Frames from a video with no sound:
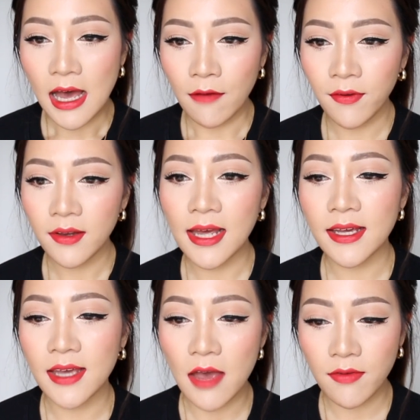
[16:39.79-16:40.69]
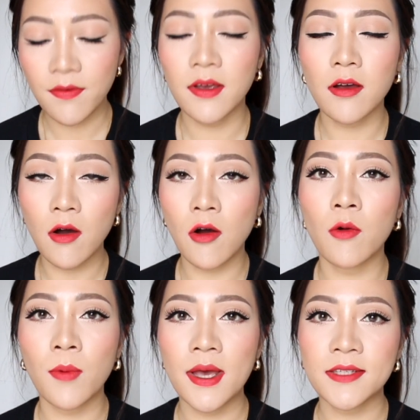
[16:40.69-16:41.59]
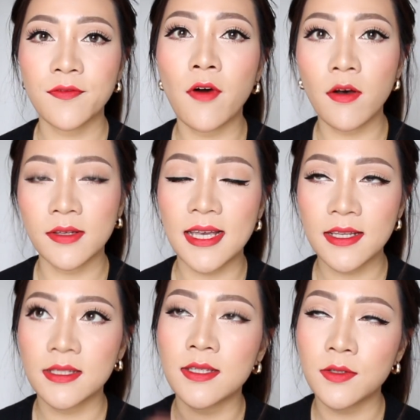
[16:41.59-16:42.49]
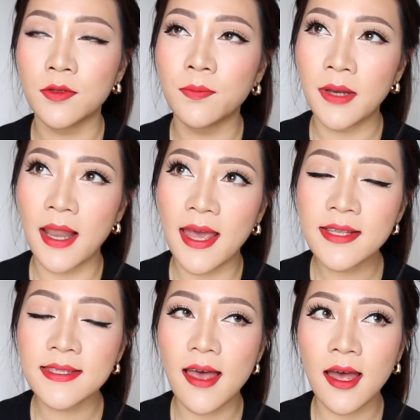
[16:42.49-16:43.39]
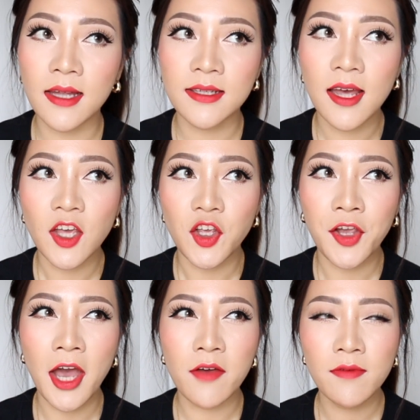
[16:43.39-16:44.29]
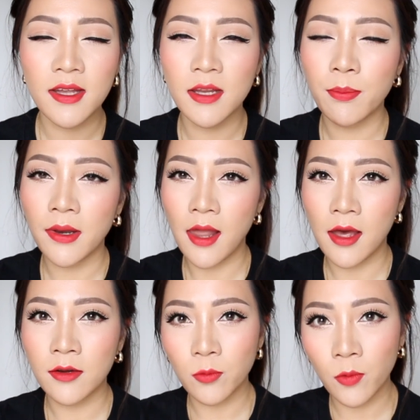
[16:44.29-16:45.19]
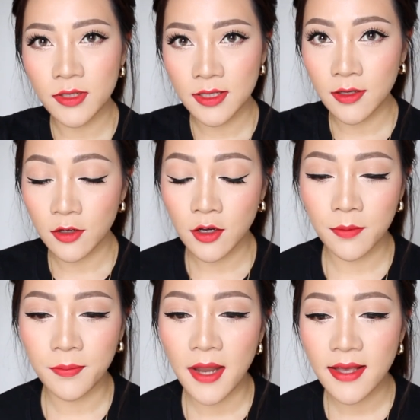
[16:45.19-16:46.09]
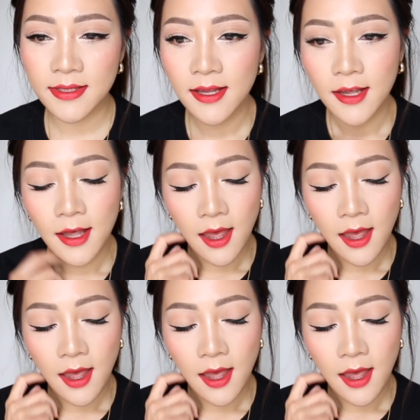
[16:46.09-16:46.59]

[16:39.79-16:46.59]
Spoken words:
I feel like everything always falls into place and you can't really plan what's gonna come next.